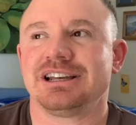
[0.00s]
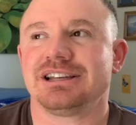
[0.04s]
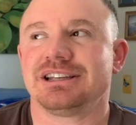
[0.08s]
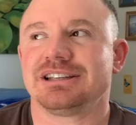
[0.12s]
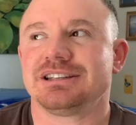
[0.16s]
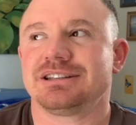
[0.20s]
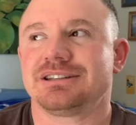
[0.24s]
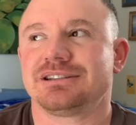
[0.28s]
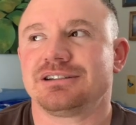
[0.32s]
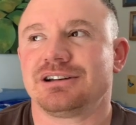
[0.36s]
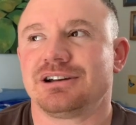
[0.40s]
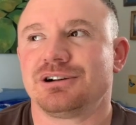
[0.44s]

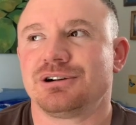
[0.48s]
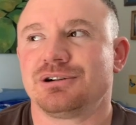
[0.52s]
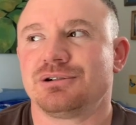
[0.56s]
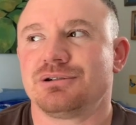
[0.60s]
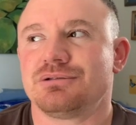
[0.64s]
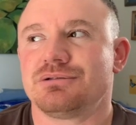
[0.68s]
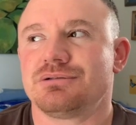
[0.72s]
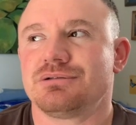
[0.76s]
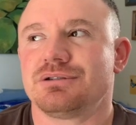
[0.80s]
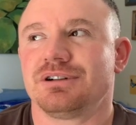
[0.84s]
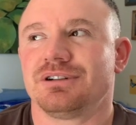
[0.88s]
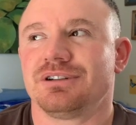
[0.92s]

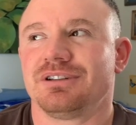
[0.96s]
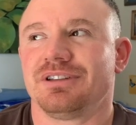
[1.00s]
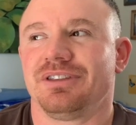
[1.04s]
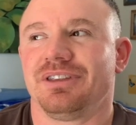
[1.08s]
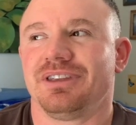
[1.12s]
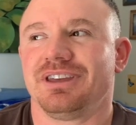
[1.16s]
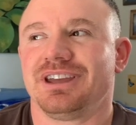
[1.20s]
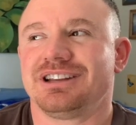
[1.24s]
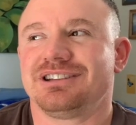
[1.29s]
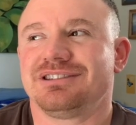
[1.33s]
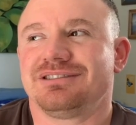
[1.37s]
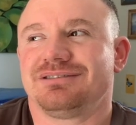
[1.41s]
So
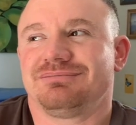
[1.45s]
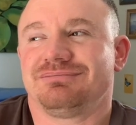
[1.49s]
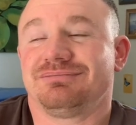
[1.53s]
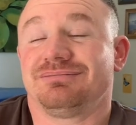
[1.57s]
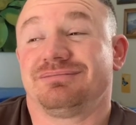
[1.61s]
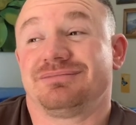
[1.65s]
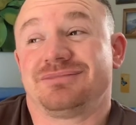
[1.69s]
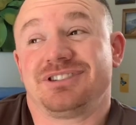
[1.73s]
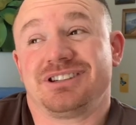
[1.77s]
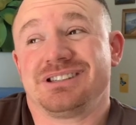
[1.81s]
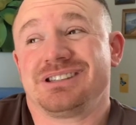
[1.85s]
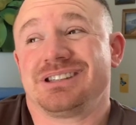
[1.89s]
it
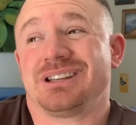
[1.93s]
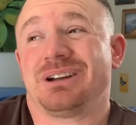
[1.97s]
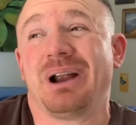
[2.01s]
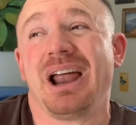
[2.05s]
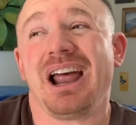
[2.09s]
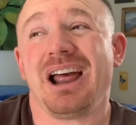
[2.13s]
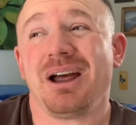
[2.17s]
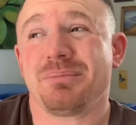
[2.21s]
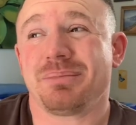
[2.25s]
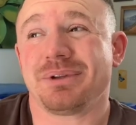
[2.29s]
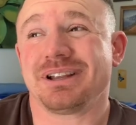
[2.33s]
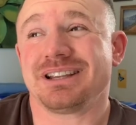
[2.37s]
just so
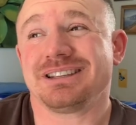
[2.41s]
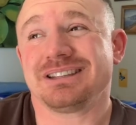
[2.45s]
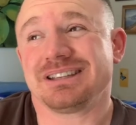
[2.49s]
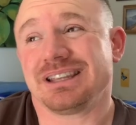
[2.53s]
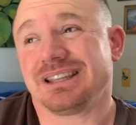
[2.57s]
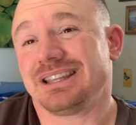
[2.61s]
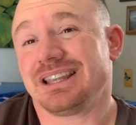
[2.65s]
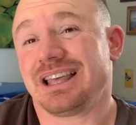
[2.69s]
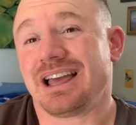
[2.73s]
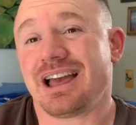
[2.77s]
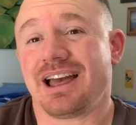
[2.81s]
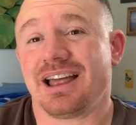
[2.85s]
happens
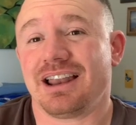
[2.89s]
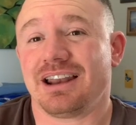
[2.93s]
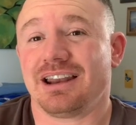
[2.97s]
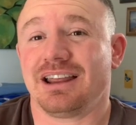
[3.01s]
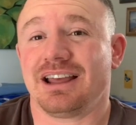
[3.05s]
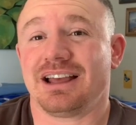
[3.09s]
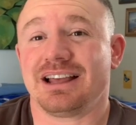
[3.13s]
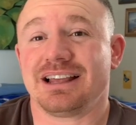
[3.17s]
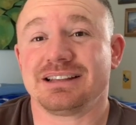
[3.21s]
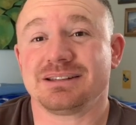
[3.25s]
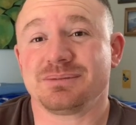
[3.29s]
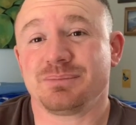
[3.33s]
that that
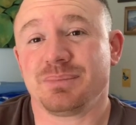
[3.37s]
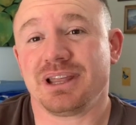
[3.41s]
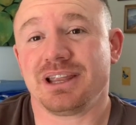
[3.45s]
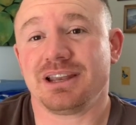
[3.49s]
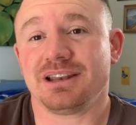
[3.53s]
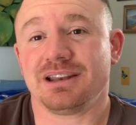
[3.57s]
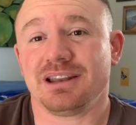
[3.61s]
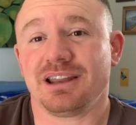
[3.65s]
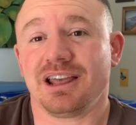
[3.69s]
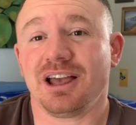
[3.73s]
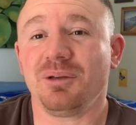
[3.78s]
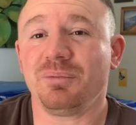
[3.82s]
has
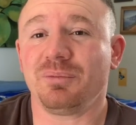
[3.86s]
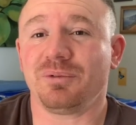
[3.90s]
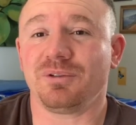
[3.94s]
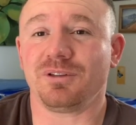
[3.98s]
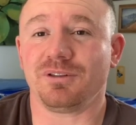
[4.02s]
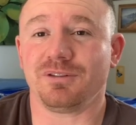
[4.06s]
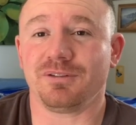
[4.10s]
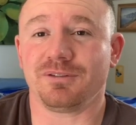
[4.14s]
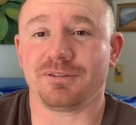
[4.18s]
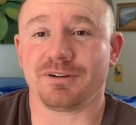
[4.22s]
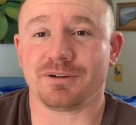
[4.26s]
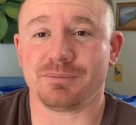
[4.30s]
been
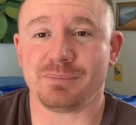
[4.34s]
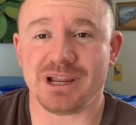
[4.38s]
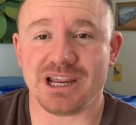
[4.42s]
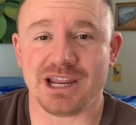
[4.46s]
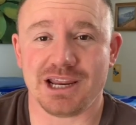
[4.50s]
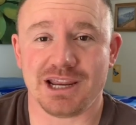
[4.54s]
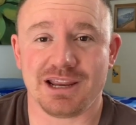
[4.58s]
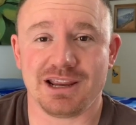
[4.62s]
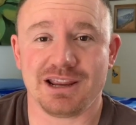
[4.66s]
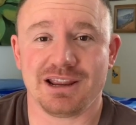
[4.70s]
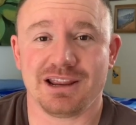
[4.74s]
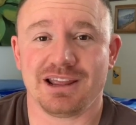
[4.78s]
helpful for
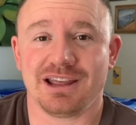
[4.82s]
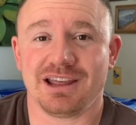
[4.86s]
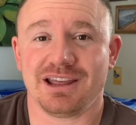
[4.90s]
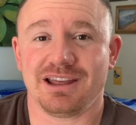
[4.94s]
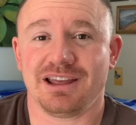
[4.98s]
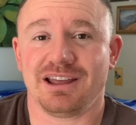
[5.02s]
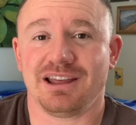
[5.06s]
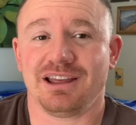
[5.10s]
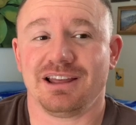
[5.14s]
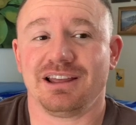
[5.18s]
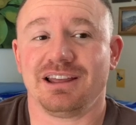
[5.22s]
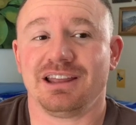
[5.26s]
me
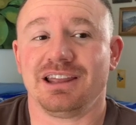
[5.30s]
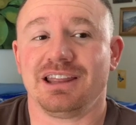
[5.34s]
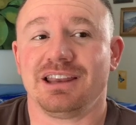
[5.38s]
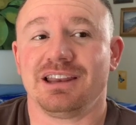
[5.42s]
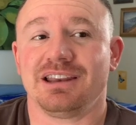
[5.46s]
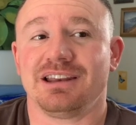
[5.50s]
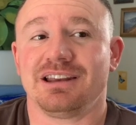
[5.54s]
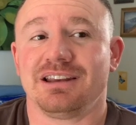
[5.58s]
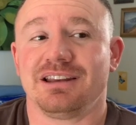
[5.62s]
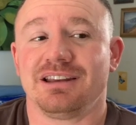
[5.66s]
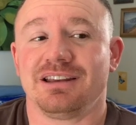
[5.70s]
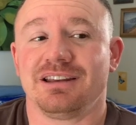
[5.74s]

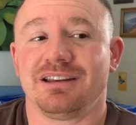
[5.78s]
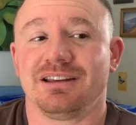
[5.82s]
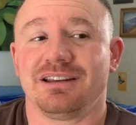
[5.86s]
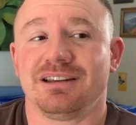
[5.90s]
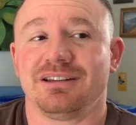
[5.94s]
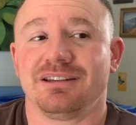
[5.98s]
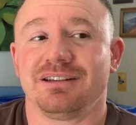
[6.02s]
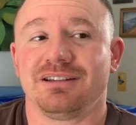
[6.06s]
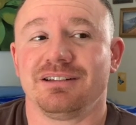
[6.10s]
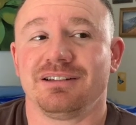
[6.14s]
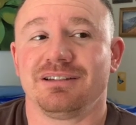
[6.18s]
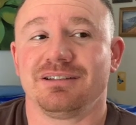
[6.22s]
in
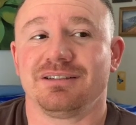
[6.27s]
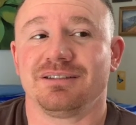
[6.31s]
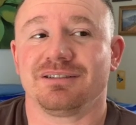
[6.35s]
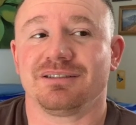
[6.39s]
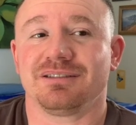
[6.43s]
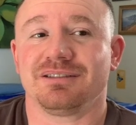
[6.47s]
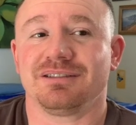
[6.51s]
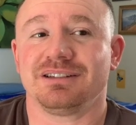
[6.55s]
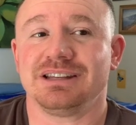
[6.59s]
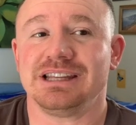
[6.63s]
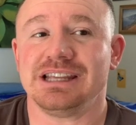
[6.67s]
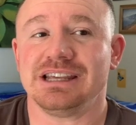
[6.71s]

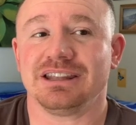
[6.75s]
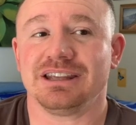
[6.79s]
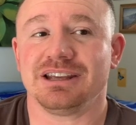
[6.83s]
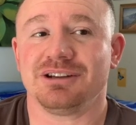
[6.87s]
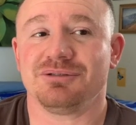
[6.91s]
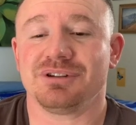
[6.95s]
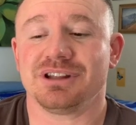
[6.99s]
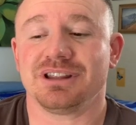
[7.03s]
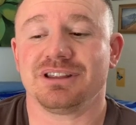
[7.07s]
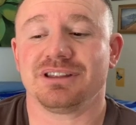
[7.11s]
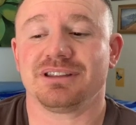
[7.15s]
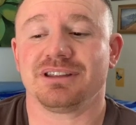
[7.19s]
dealing
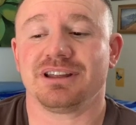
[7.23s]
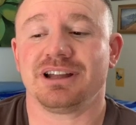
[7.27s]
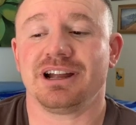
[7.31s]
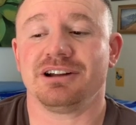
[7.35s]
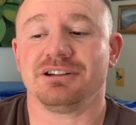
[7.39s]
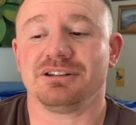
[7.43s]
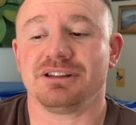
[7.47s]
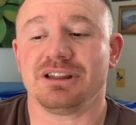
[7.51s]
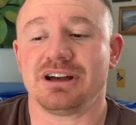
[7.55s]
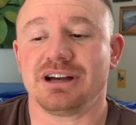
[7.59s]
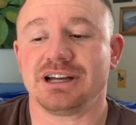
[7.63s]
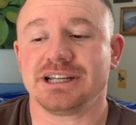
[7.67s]
with
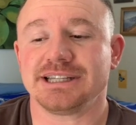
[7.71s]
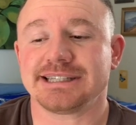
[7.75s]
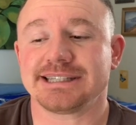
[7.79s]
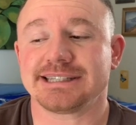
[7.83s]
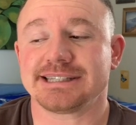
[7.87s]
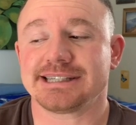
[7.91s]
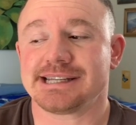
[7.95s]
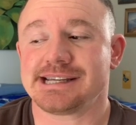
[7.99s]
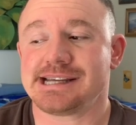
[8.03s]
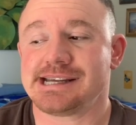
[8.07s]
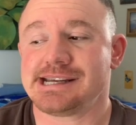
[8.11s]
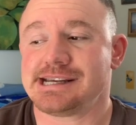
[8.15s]
hair loss.